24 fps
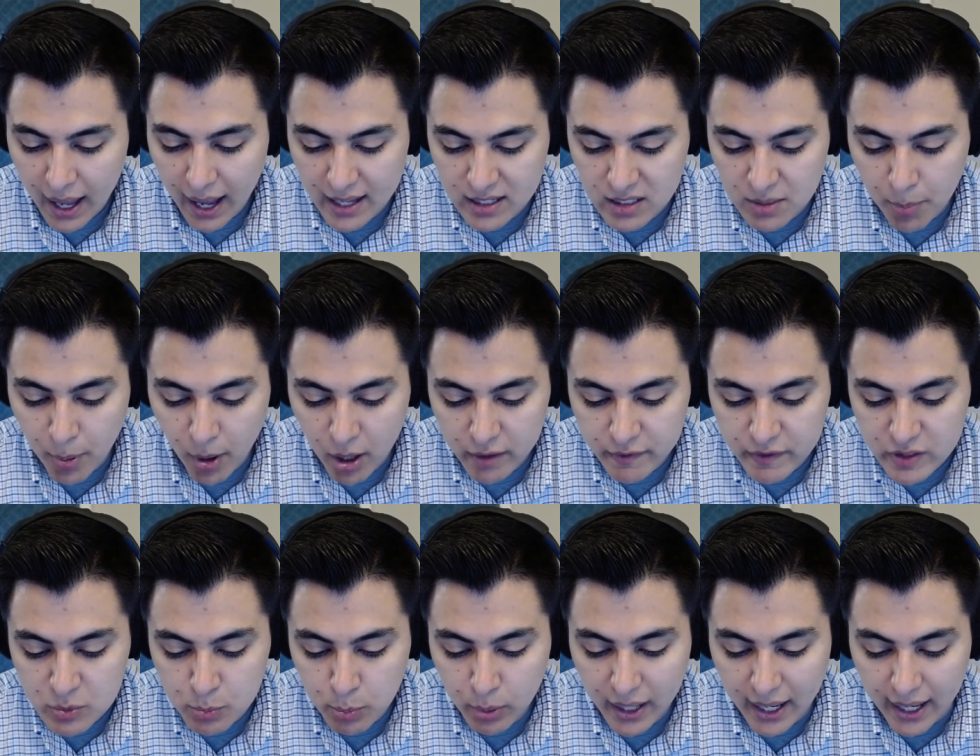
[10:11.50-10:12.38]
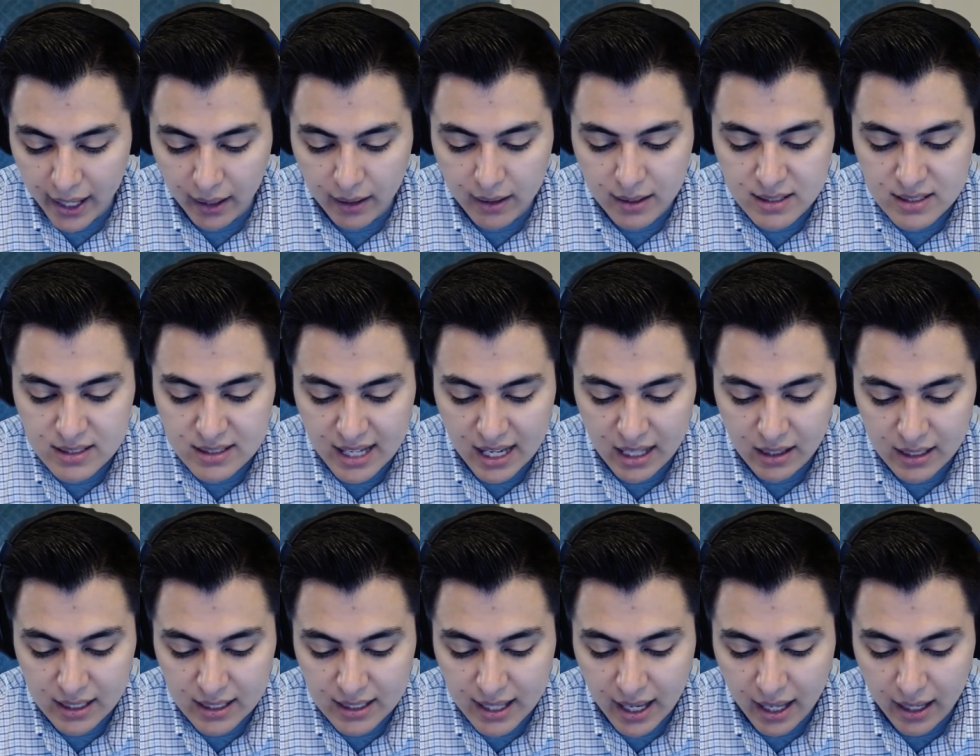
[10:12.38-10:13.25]
As a part of his plan,
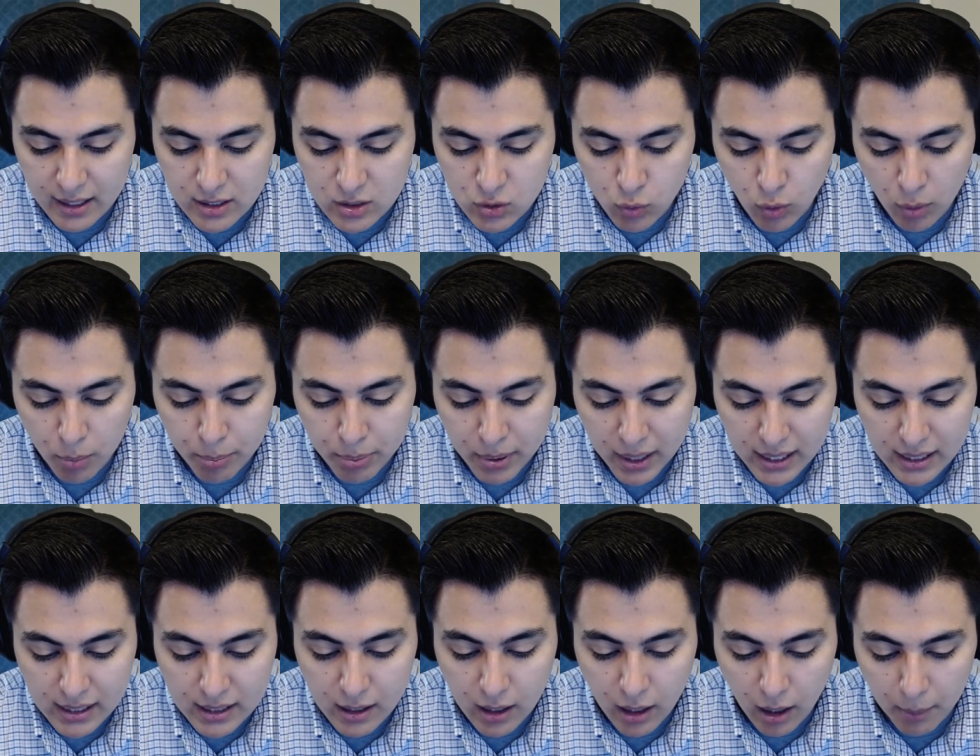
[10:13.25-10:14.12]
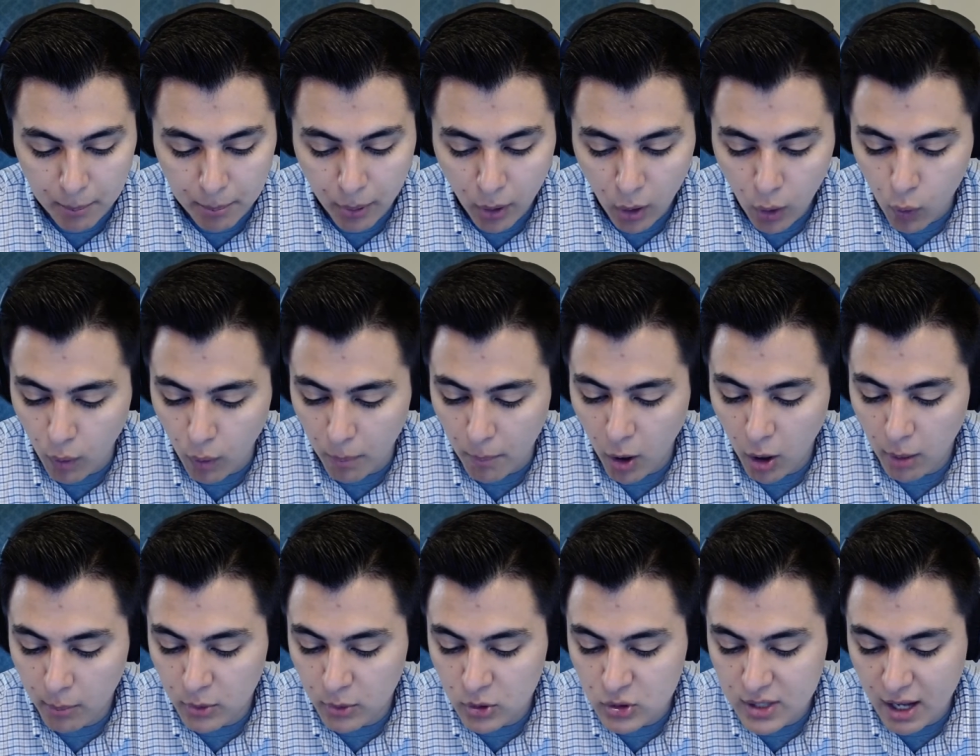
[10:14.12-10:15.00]
Stanley Gettis repeated a poem
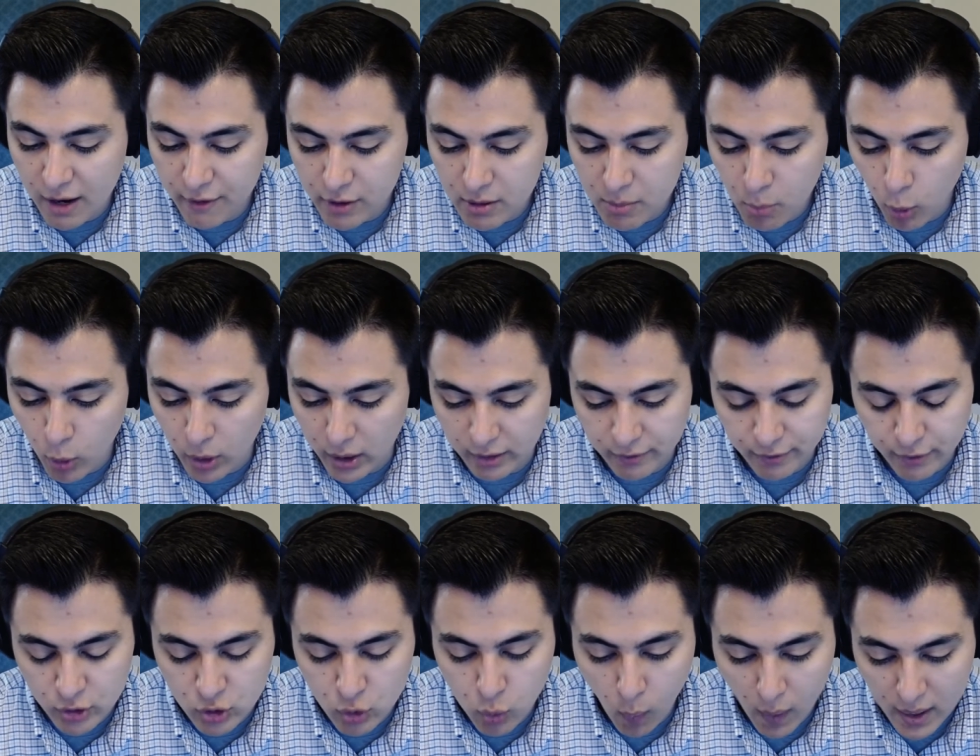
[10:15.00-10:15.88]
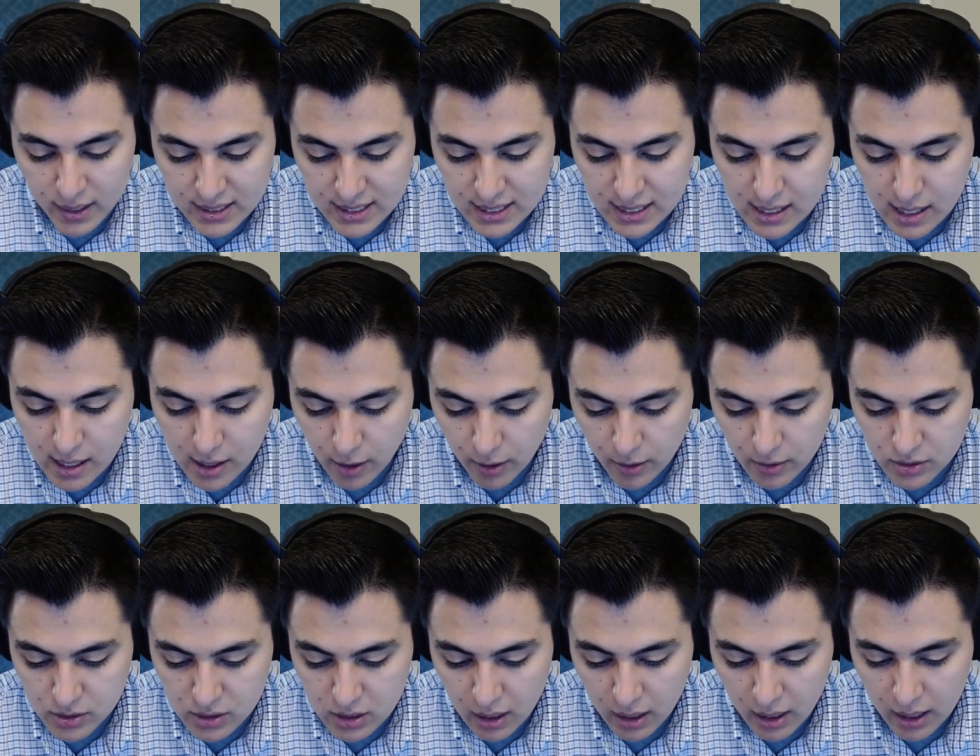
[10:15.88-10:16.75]
almost every morning for 20
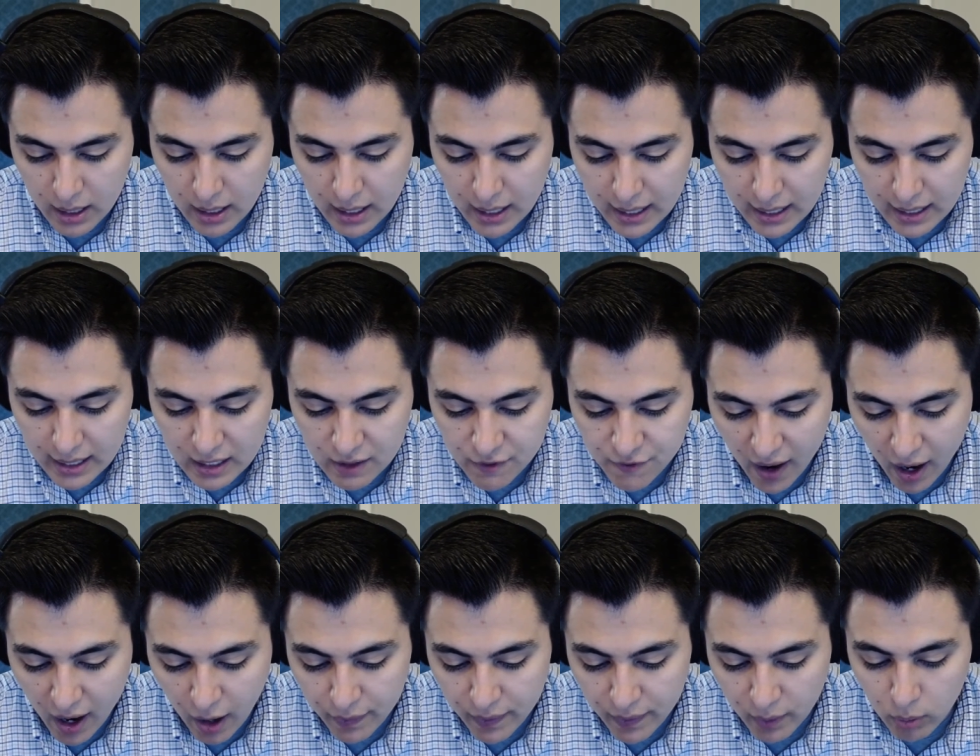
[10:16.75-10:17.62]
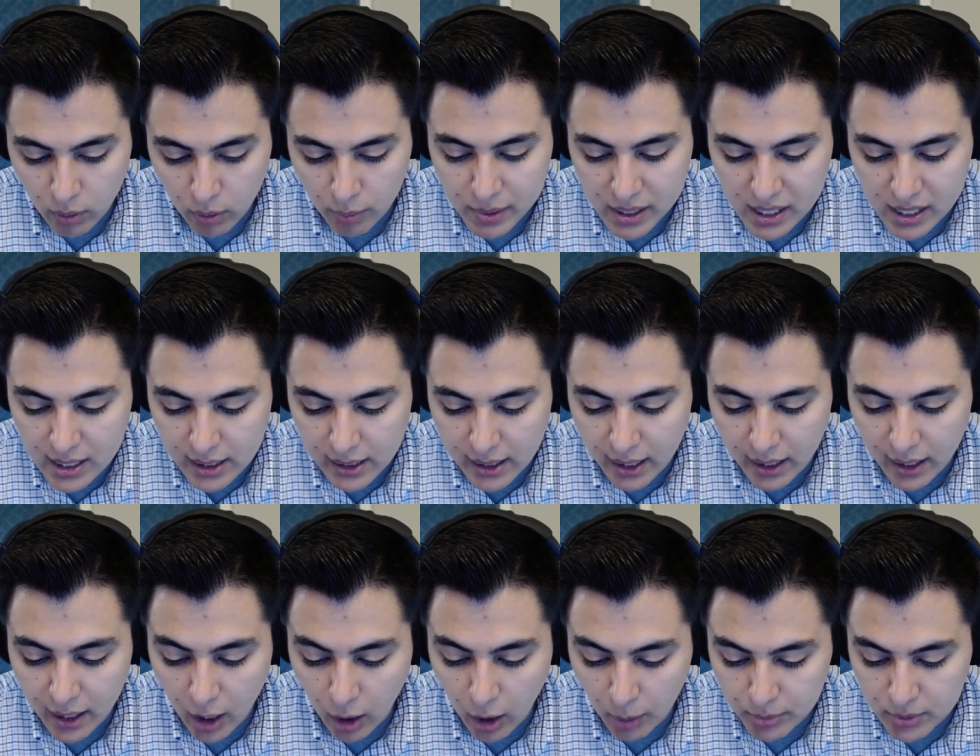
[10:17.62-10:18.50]
years. He found that repeating
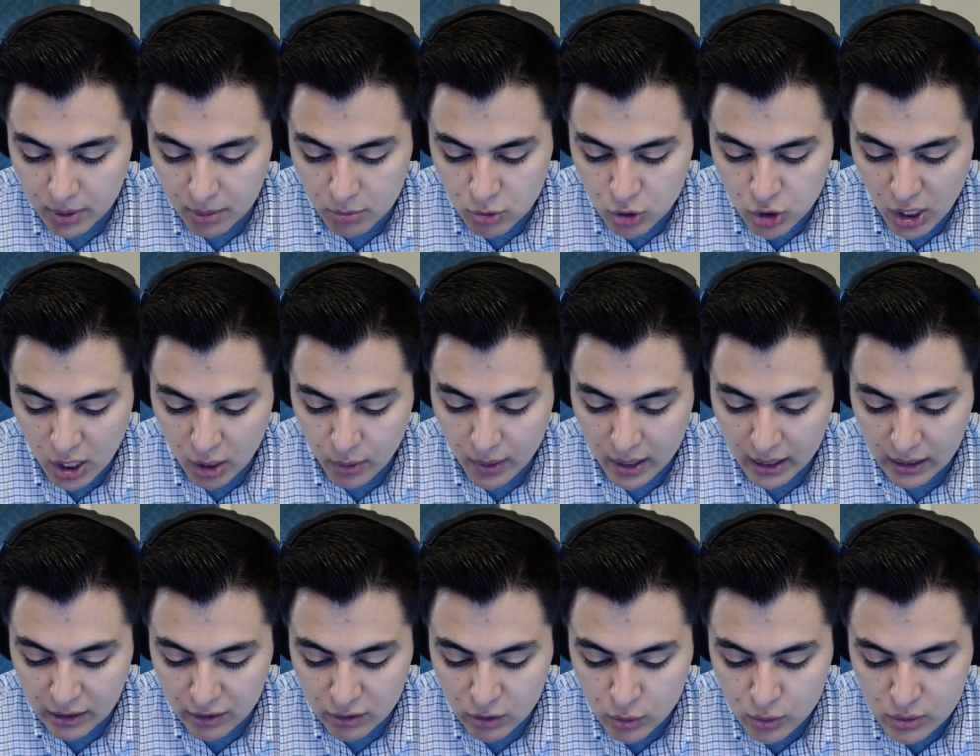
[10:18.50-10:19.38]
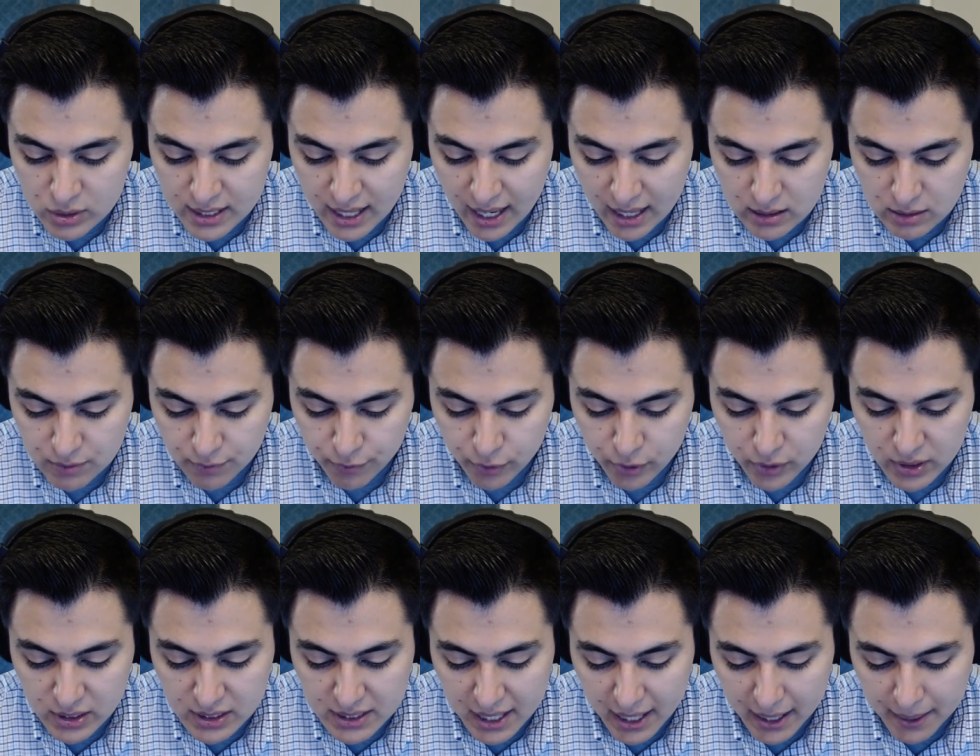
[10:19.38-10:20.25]
it helped him generate enthusiasm for
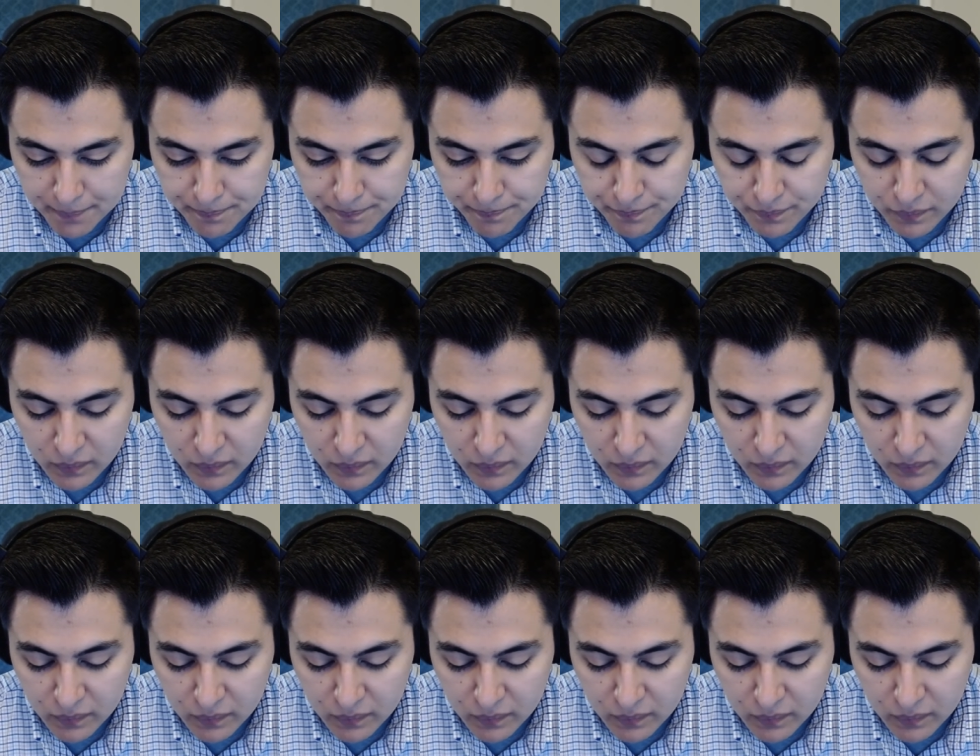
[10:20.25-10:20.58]
the day.